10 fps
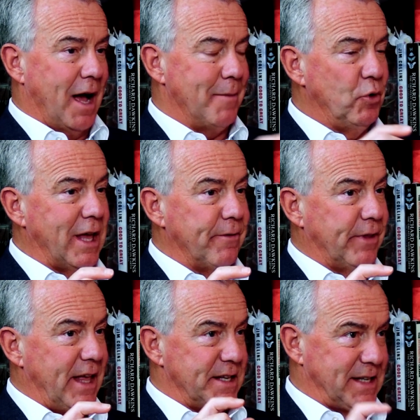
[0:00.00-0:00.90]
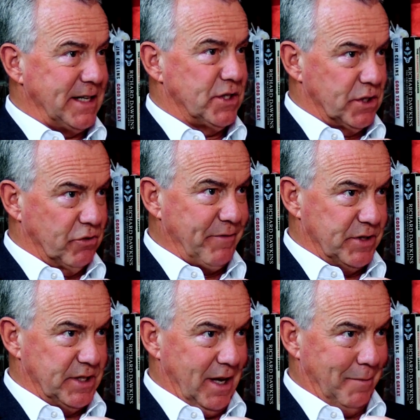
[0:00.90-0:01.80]
I'm looking for their centres of
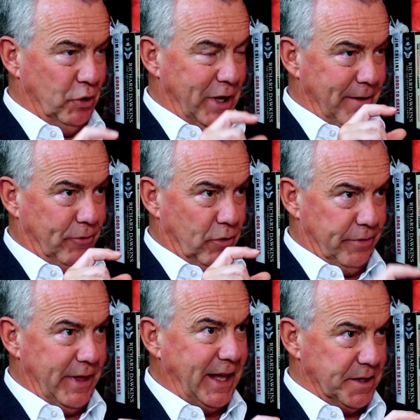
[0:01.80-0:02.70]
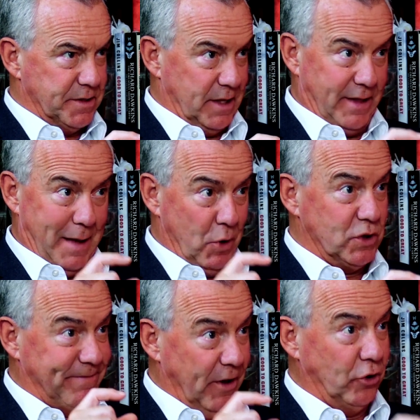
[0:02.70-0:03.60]
gravity. I'm looking for the things that they're
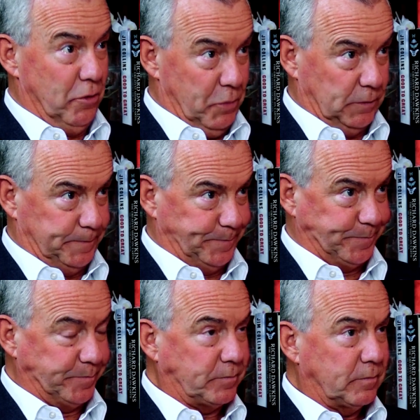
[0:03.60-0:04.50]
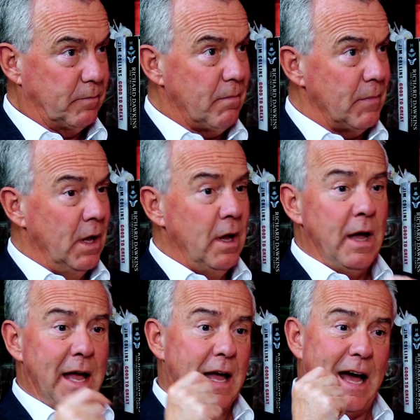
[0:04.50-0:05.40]
most vulnerable.
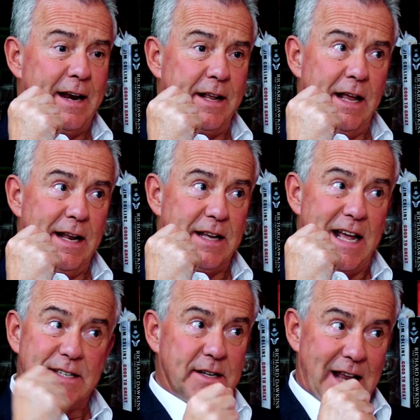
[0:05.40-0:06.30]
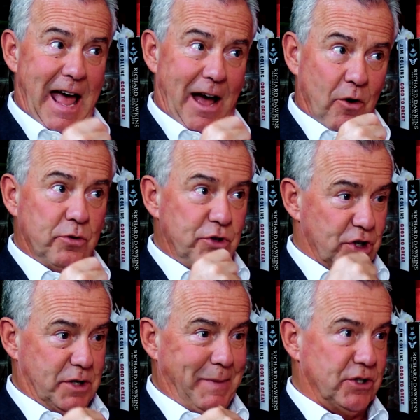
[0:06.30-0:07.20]
And it isn't now
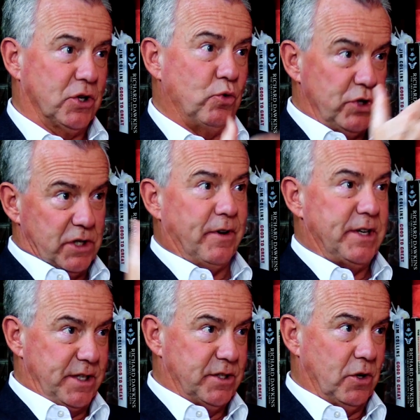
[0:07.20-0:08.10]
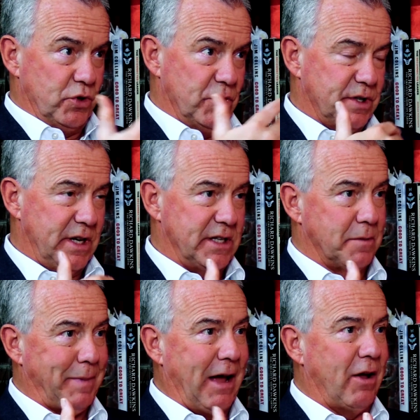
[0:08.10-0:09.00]
just about soldiers fighting soldiers.
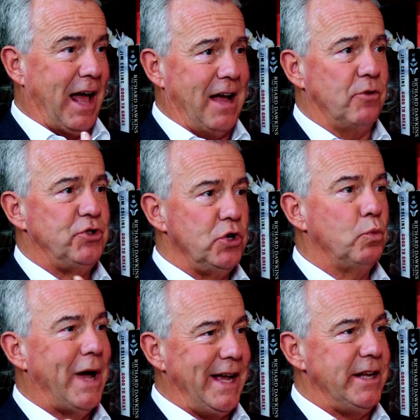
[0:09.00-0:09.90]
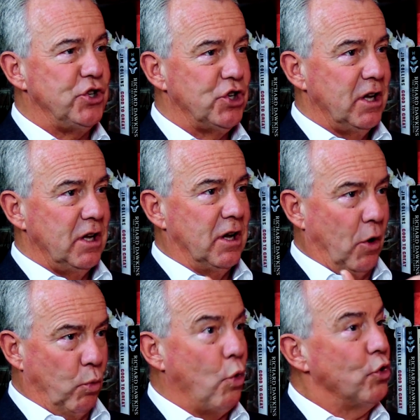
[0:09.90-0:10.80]
It's about how do you wage
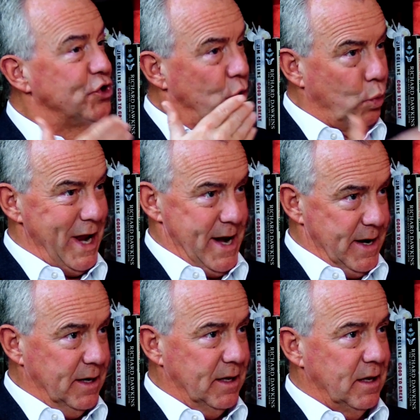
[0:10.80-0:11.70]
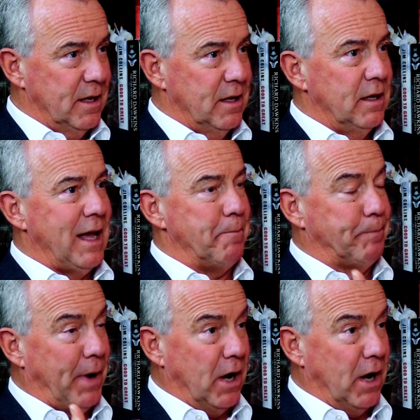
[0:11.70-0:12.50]
a war to win. And